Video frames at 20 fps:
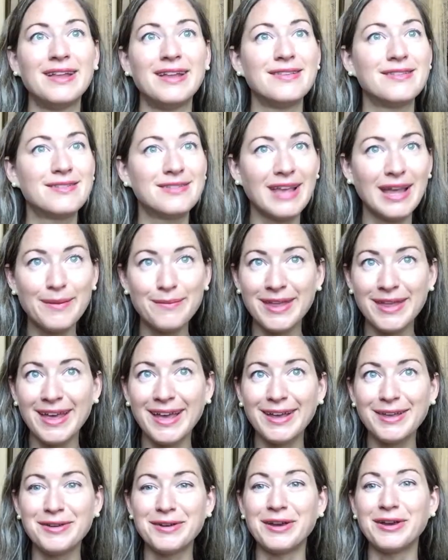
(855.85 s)
and same
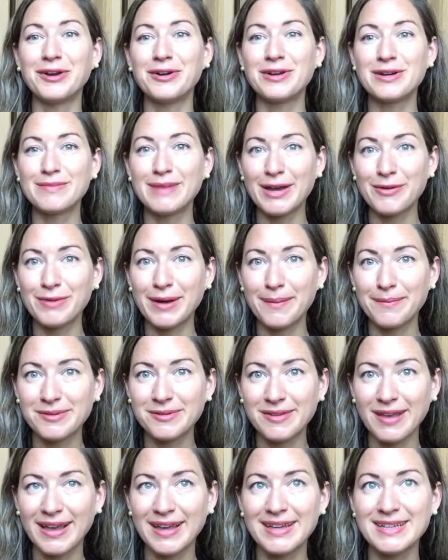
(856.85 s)
thing, you can go to my
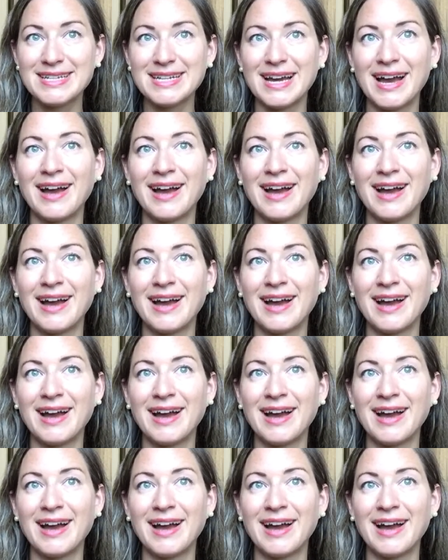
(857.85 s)
website,